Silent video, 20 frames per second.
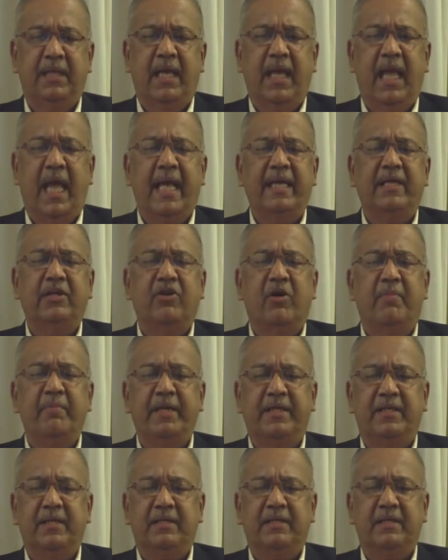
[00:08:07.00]
and
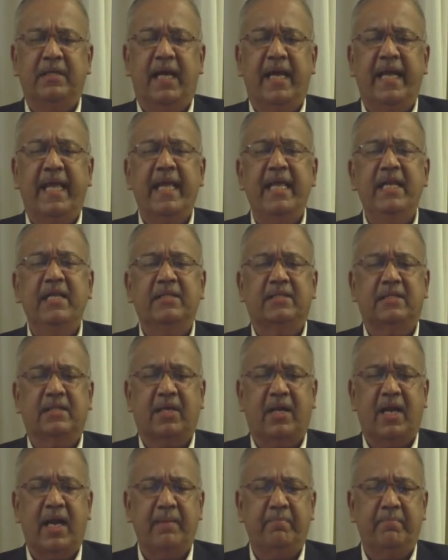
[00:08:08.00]
committed a heinous
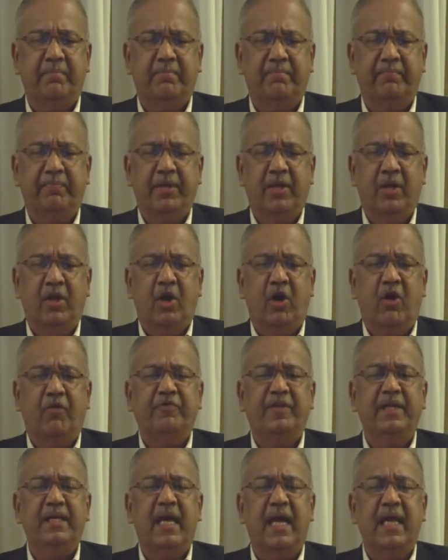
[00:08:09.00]
crime of
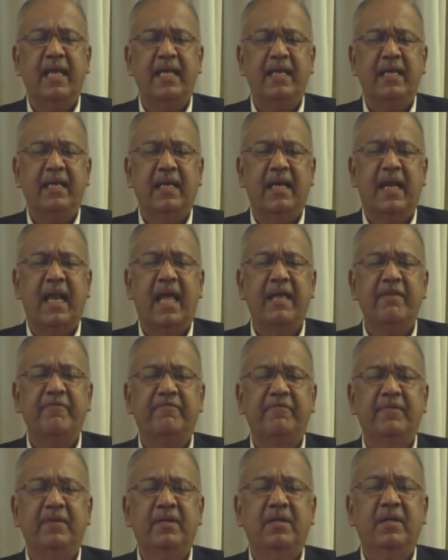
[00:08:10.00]
denying
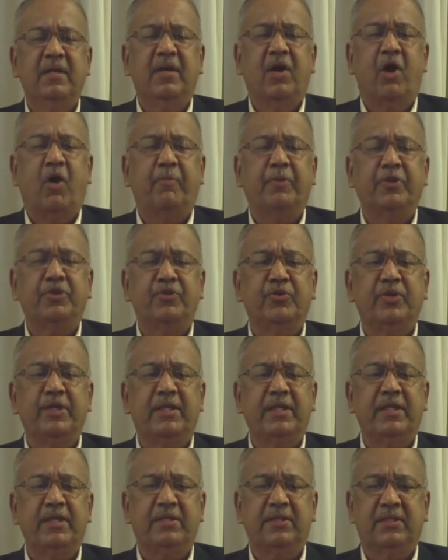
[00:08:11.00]
life
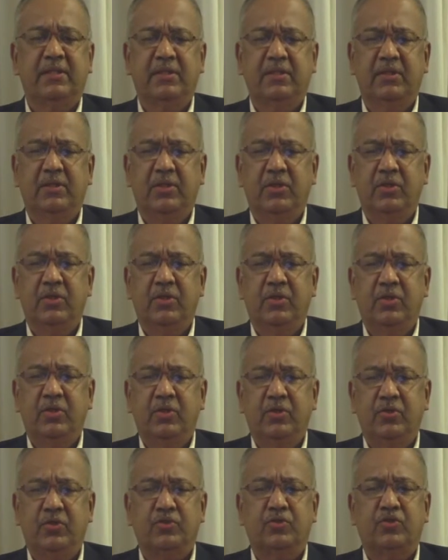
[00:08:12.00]
opportunities
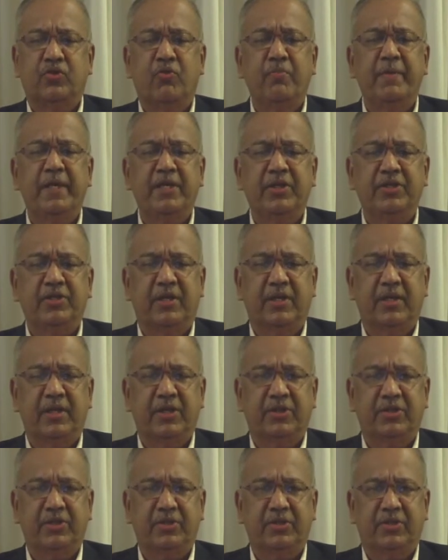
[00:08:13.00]
to so many
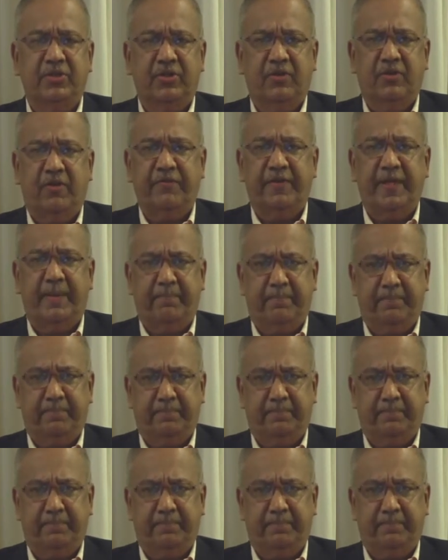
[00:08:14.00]
generations of them.